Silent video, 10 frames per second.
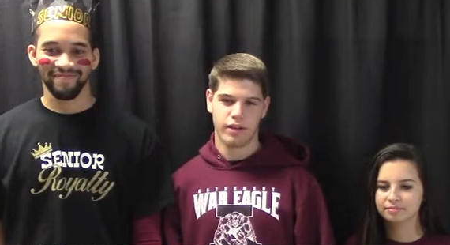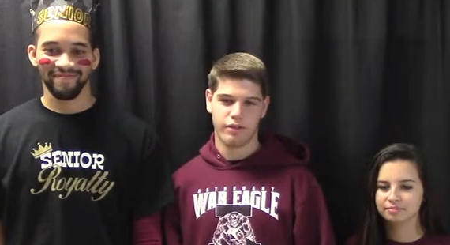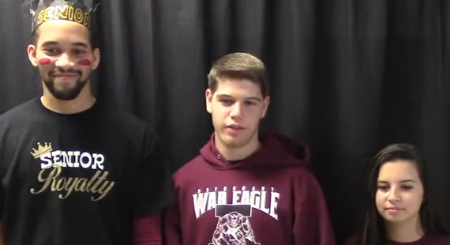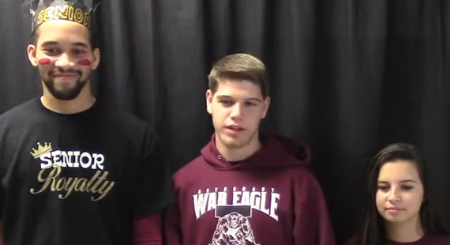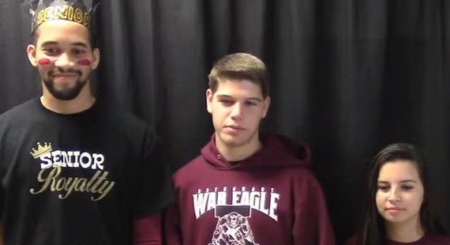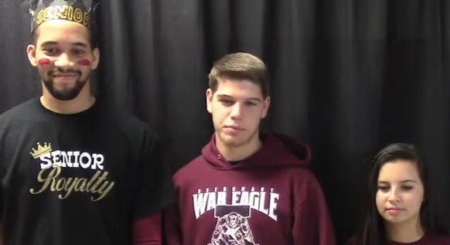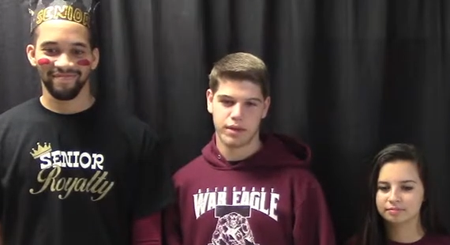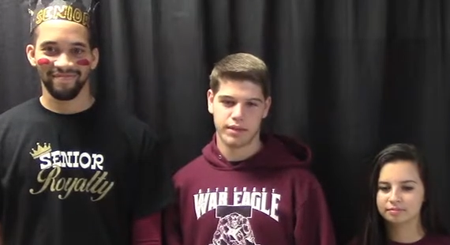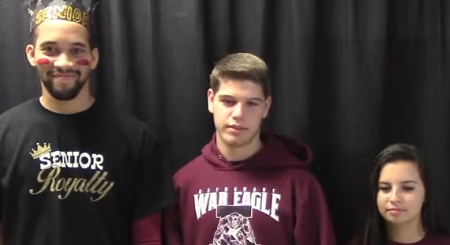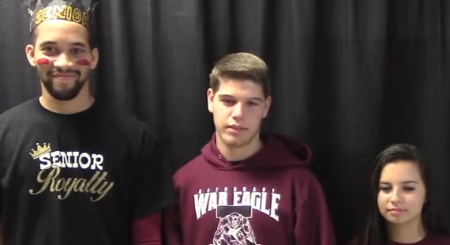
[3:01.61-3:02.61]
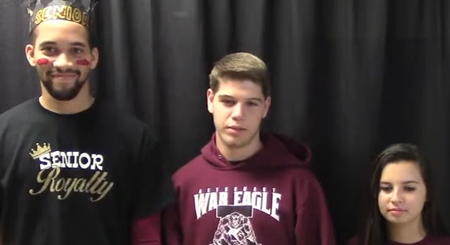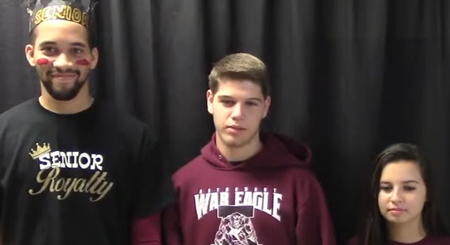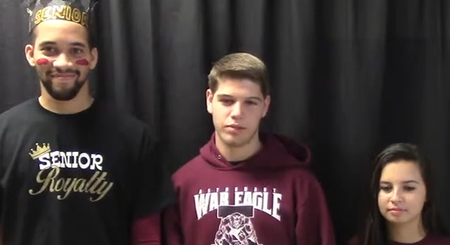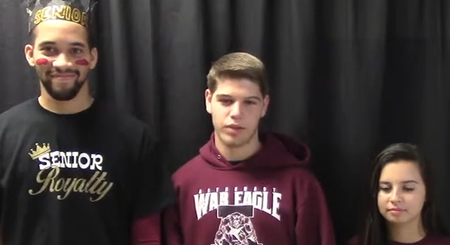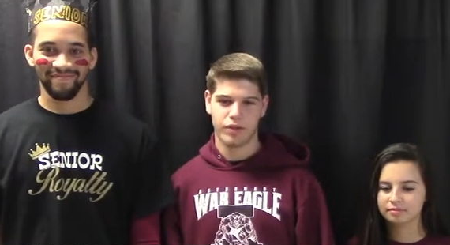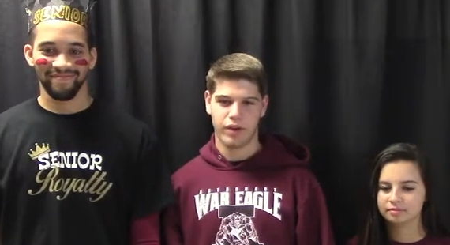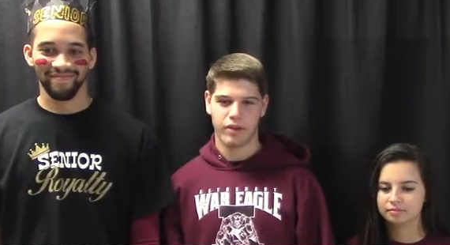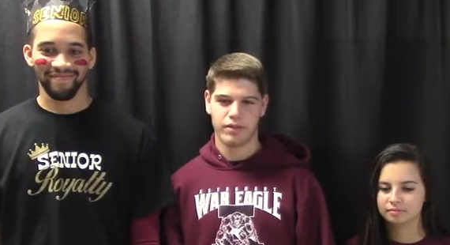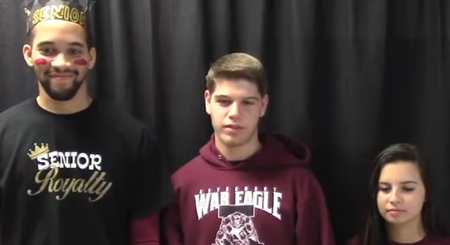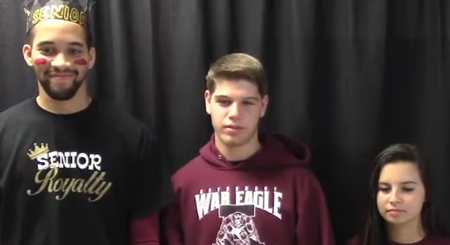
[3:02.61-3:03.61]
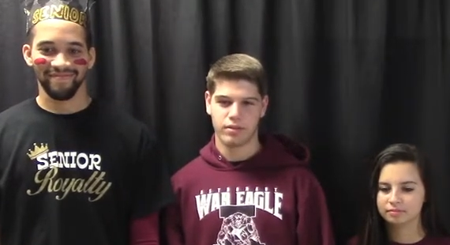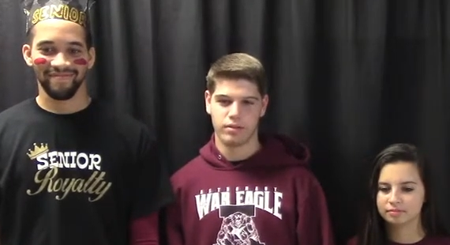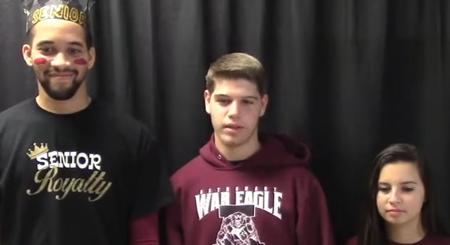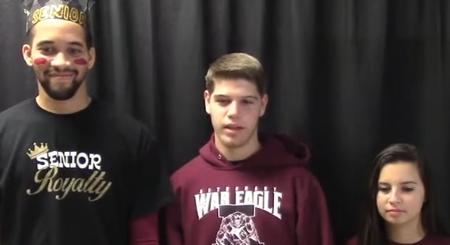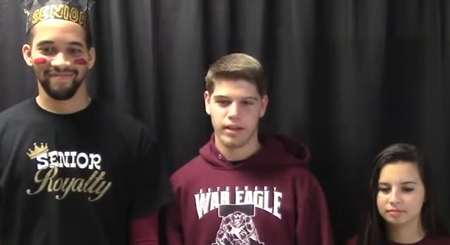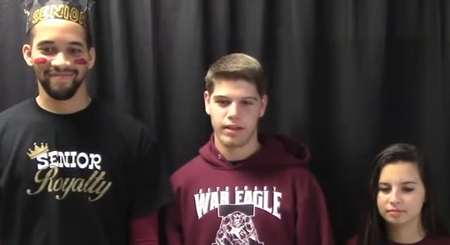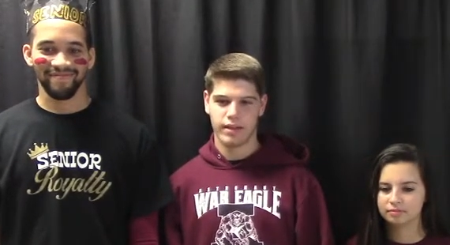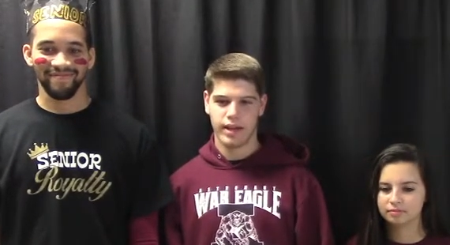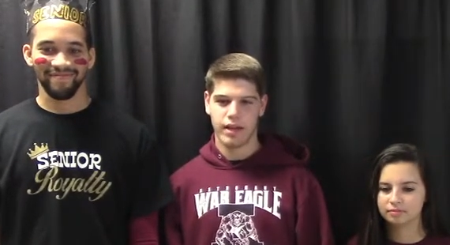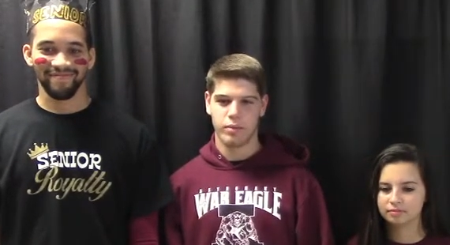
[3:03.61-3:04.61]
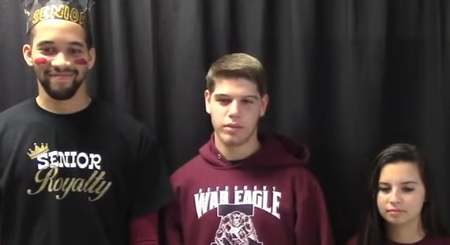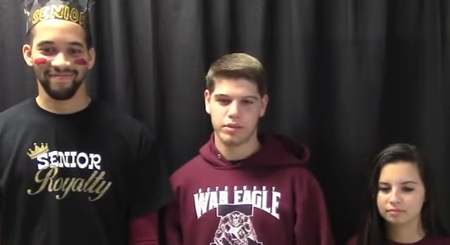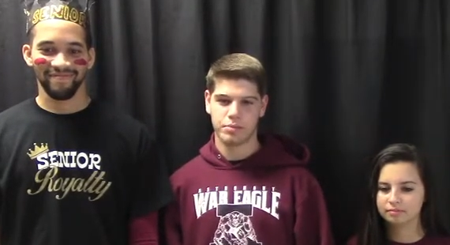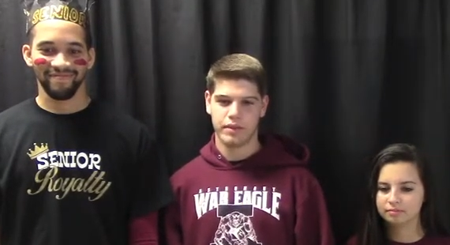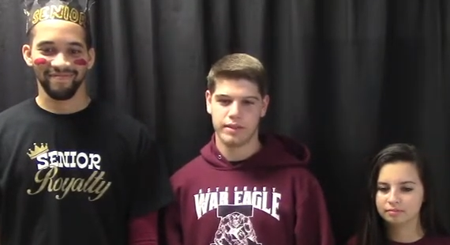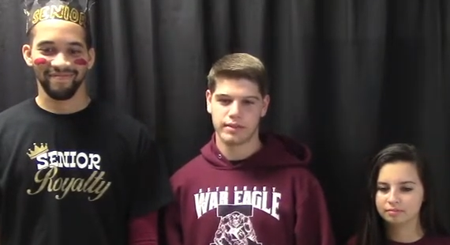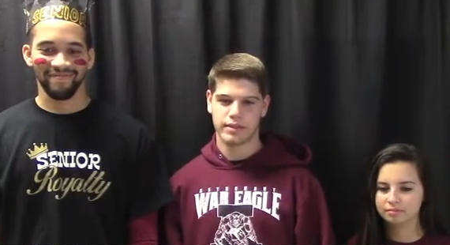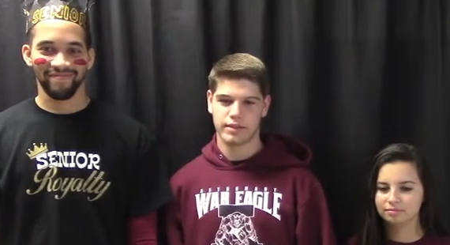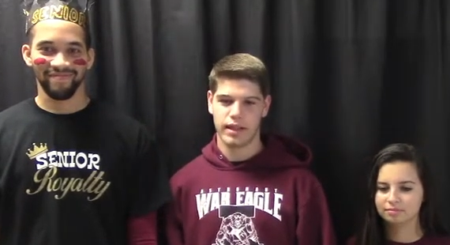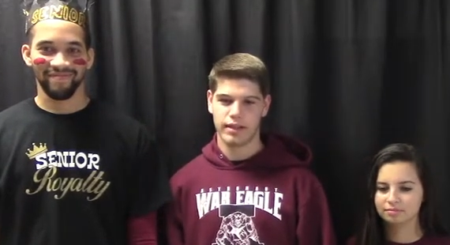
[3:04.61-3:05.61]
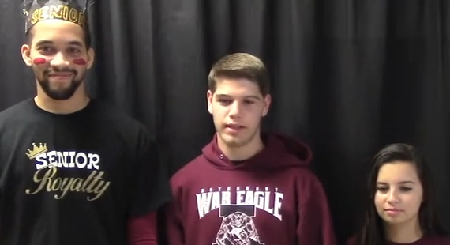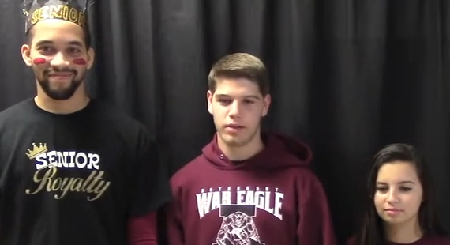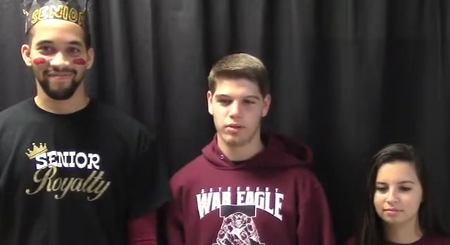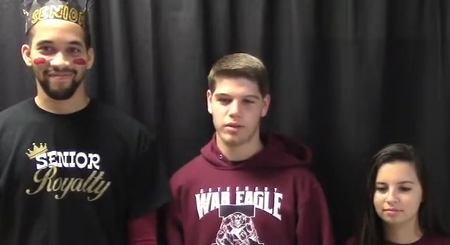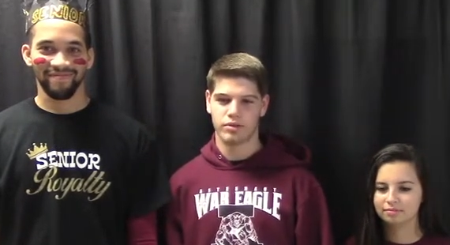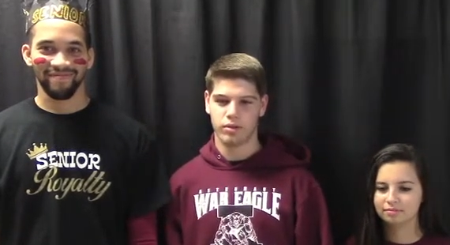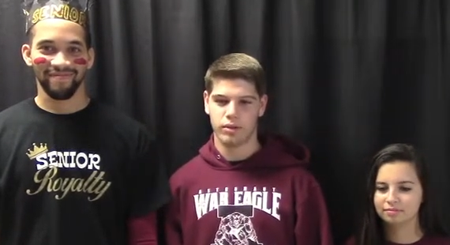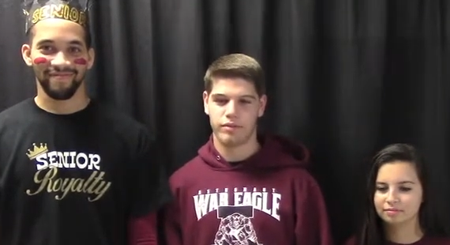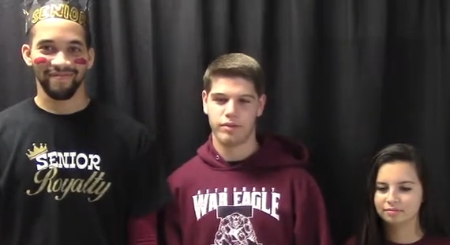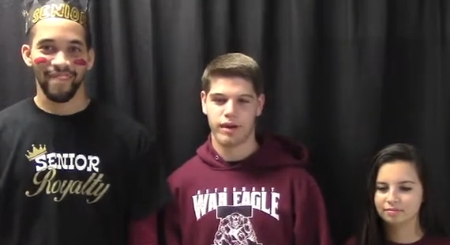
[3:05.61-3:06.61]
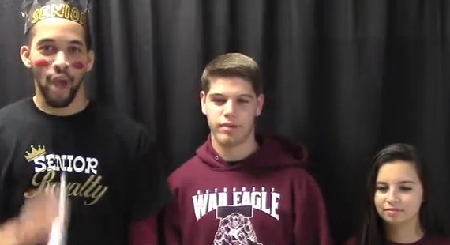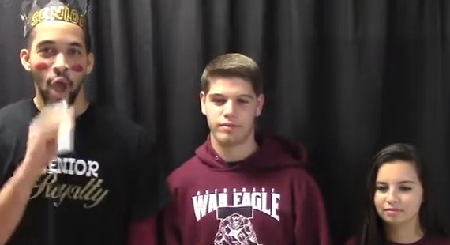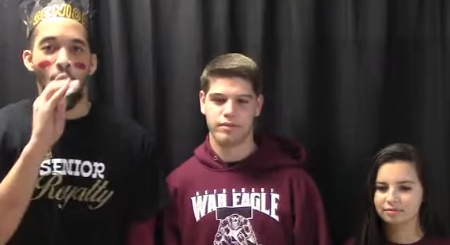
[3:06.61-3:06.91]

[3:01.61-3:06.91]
Speaker 1: The Fresh Prince, he was 45 years old. Today, Will Smith is a slightly older 45.